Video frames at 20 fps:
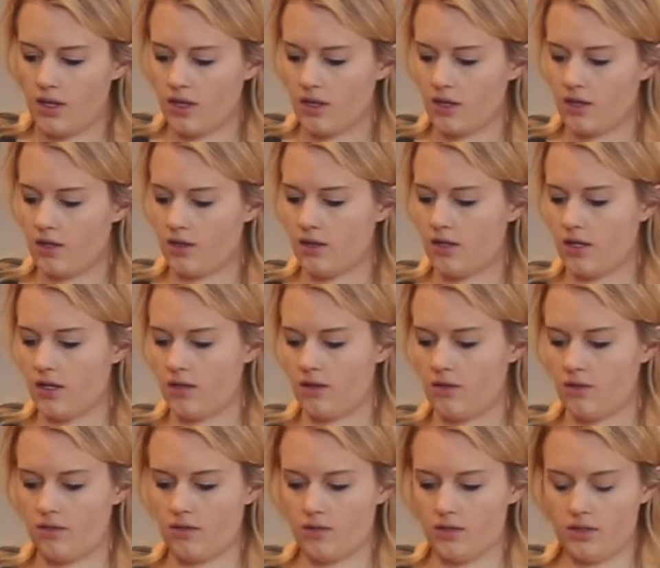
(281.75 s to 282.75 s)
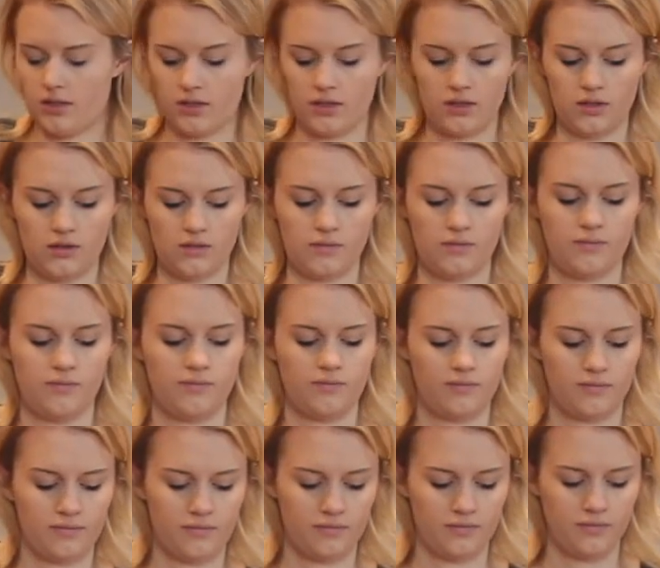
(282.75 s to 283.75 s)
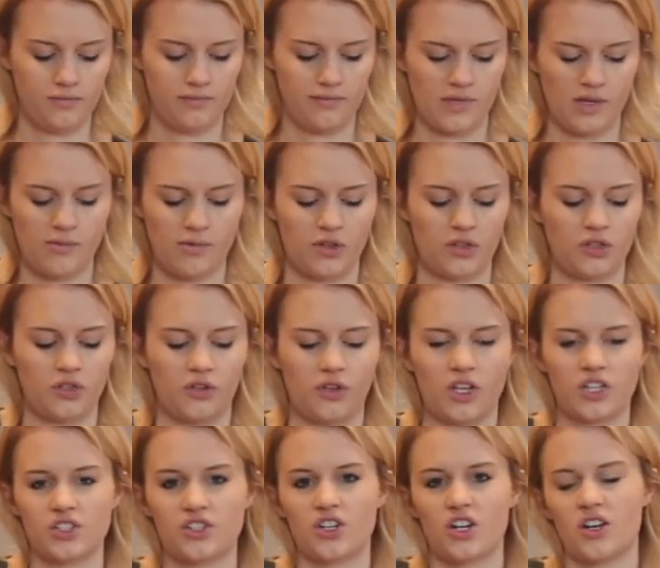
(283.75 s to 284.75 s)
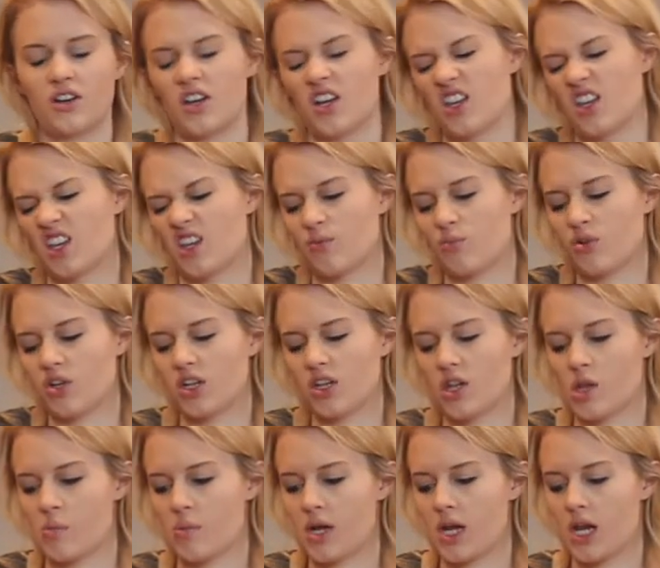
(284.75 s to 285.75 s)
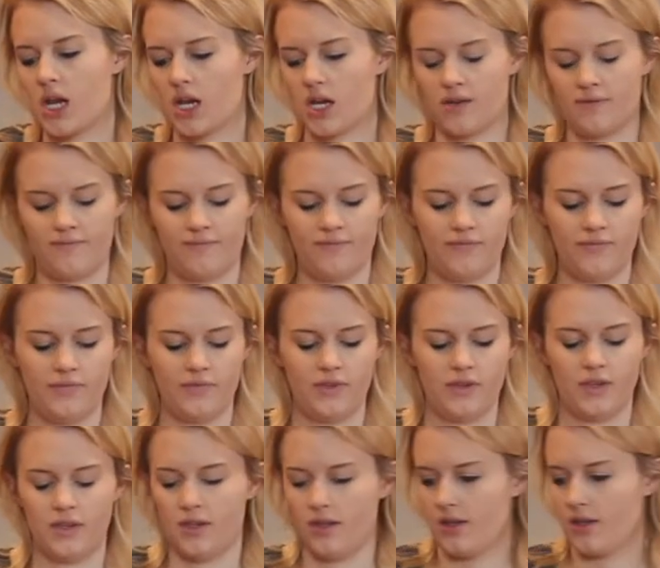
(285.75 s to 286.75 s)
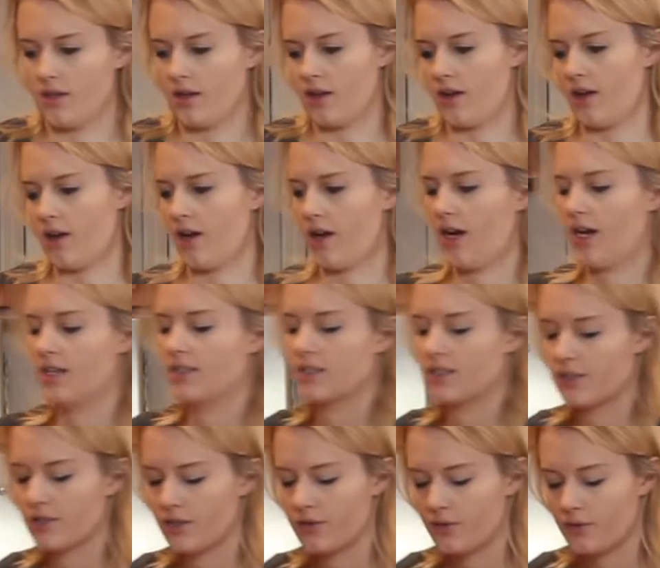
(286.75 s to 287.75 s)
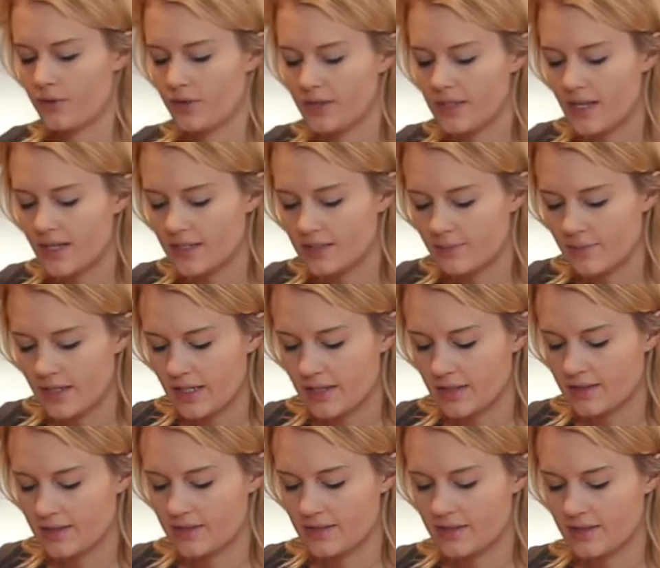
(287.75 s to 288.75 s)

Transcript: add that on in. Maybe a little extra. I like it. Alright, so one last mix.